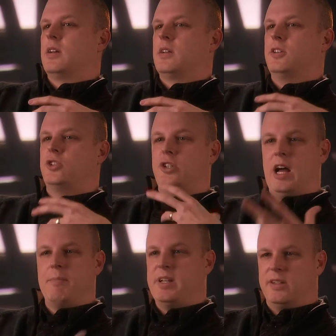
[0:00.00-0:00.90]
The
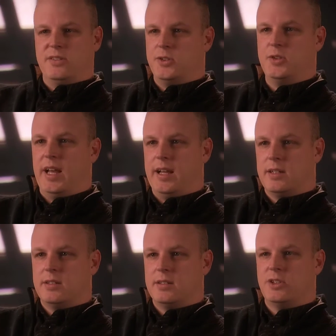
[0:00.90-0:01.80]
shaman doesn't do that.
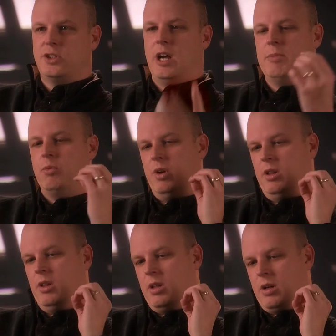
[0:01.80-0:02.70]
The shaman
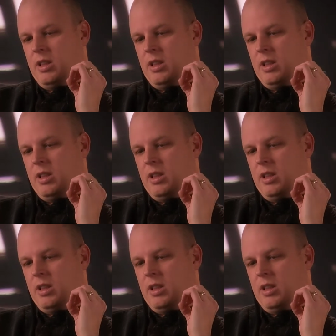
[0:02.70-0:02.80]
will